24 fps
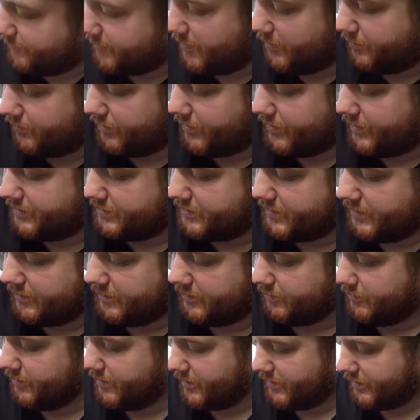not placed that
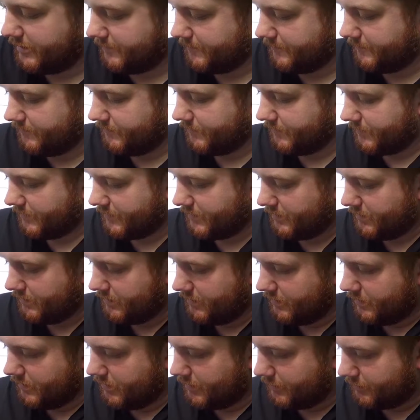correctly,
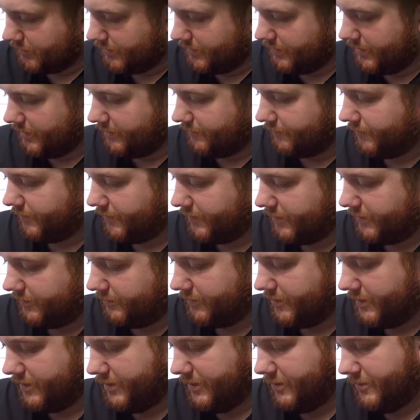so I need to fill in
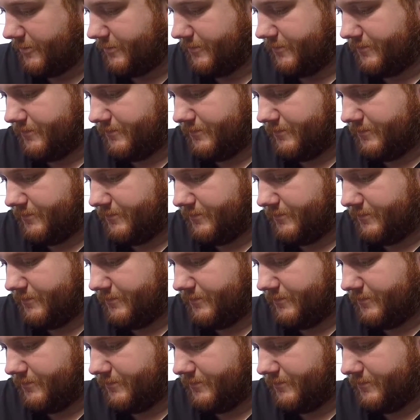right here.